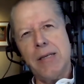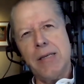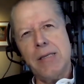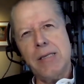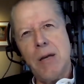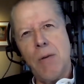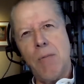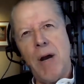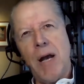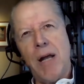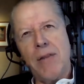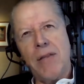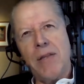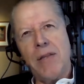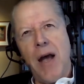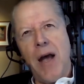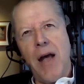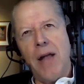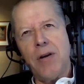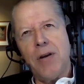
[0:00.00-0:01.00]
So
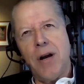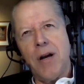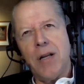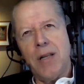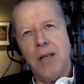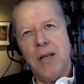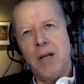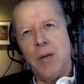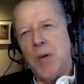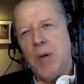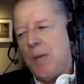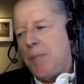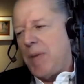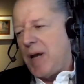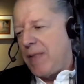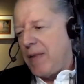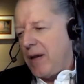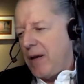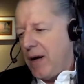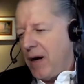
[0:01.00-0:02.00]
I'll talk a little bit
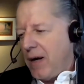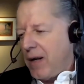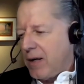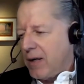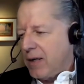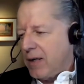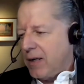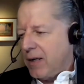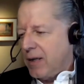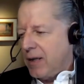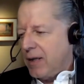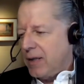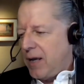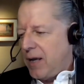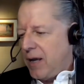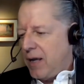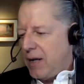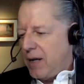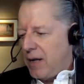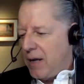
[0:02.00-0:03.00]
about the article and
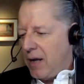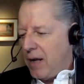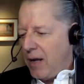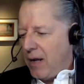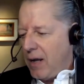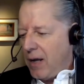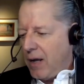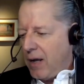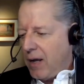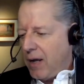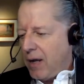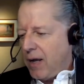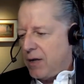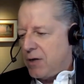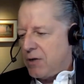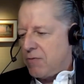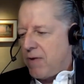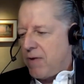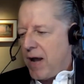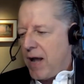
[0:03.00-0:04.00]
then
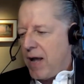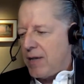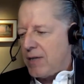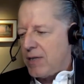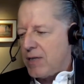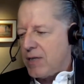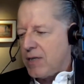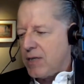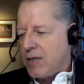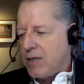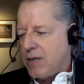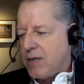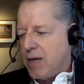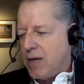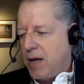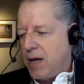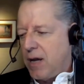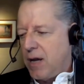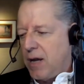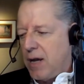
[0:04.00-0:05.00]
address
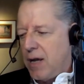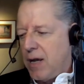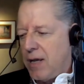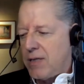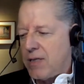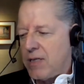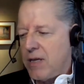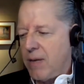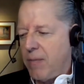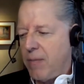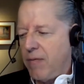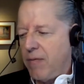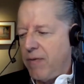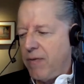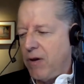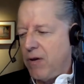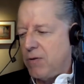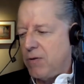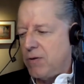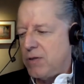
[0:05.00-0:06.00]
some of
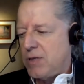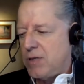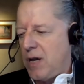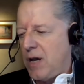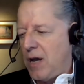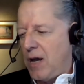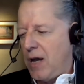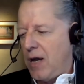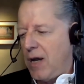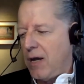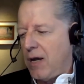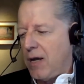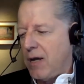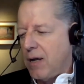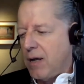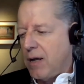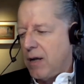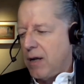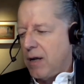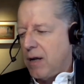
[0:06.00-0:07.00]
those
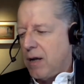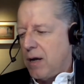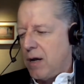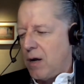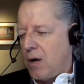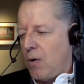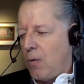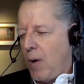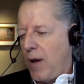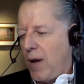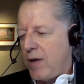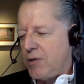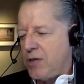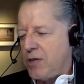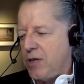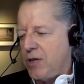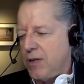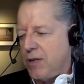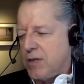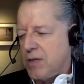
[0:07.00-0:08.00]

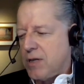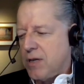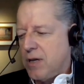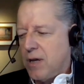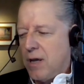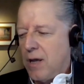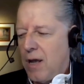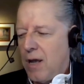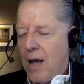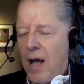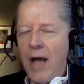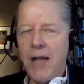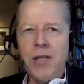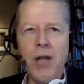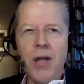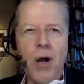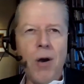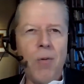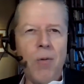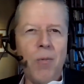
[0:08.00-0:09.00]
questions. I
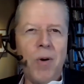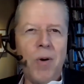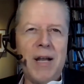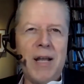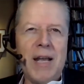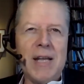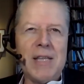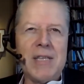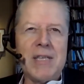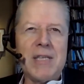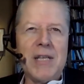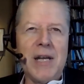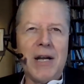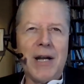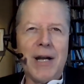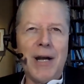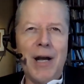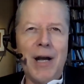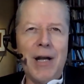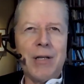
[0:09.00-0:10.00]
don't want to get
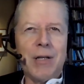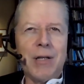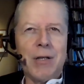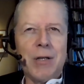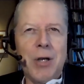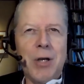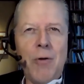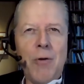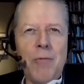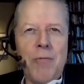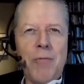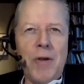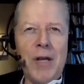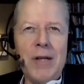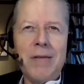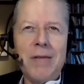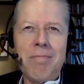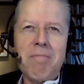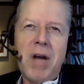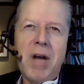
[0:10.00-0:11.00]
stuck on
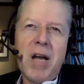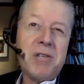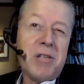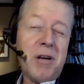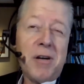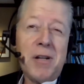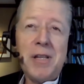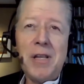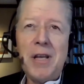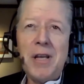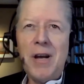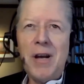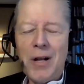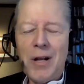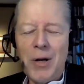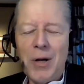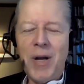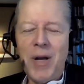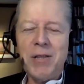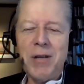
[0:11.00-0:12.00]
COVID. I started the
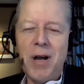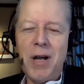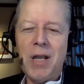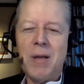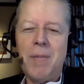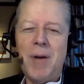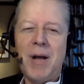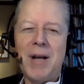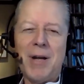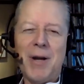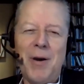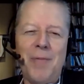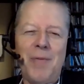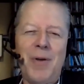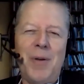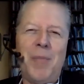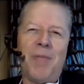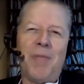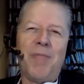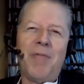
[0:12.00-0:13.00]
article by talking about
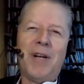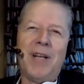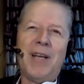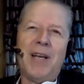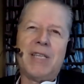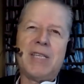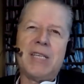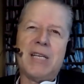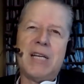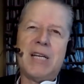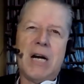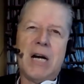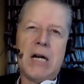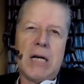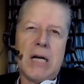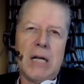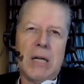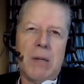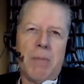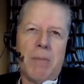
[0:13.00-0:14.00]
COVID, but really it's an
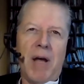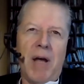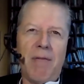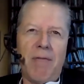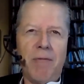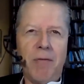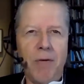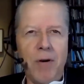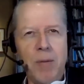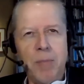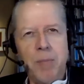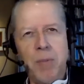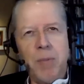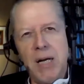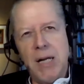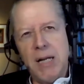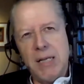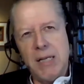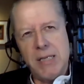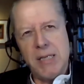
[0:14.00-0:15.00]
article about foreign
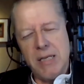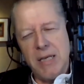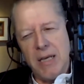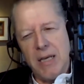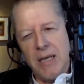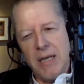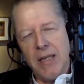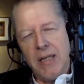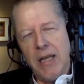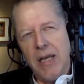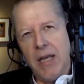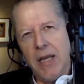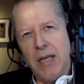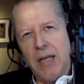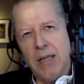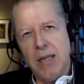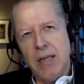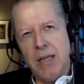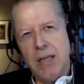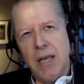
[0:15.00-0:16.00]
policy, and
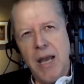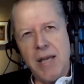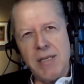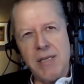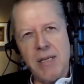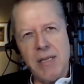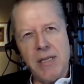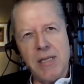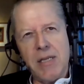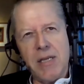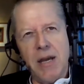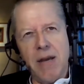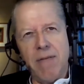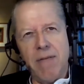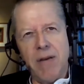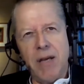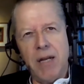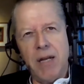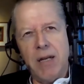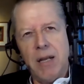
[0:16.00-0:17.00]
the essence
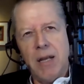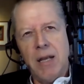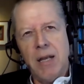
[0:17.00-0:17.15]
of it